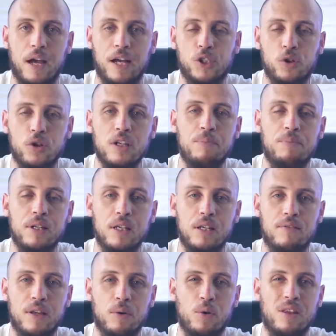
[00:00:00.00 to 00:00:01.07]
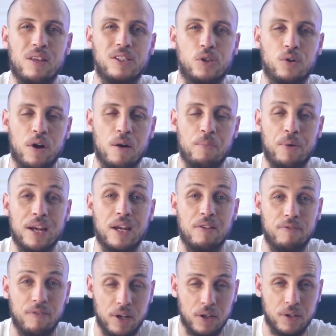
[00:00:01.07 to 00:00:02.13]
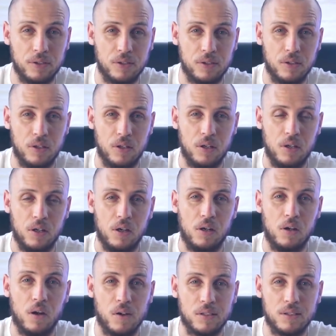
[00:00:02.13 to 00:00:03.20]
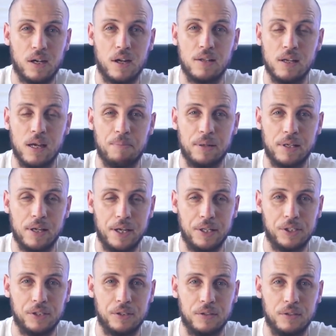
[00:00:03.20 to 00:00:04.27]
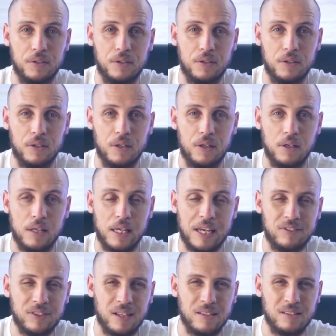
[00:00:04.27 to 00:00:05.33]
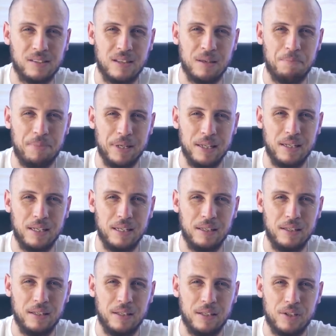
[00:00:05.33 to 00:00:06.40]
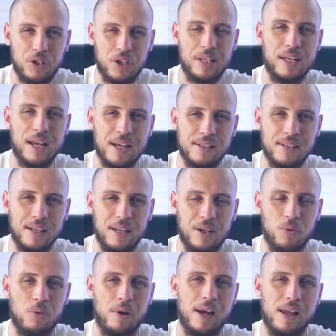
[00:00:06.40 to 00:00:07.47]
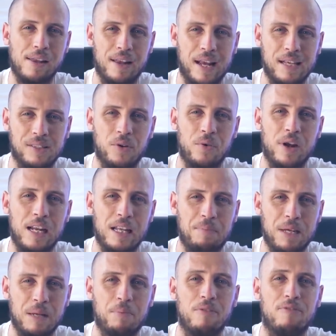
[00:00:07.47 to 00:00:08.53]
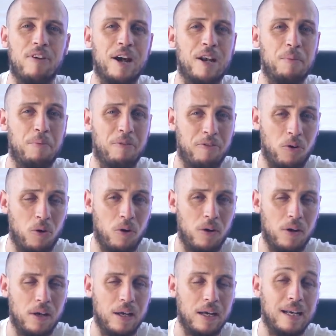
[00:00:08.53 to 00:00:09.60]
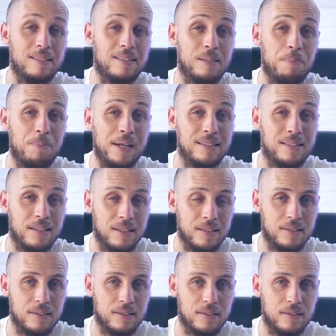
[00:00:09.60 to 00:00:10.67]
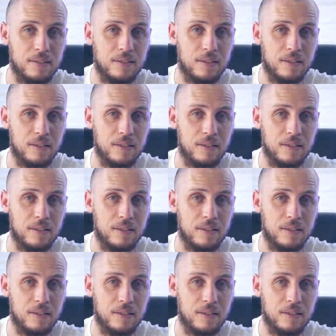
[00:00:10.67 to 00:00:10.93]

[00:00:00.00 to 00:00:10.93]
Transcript: I truly believe that with these groundbreaking videos, alongside the application, that gives us the ability to connect in a way that hasn't really been provided before, as simple as it is.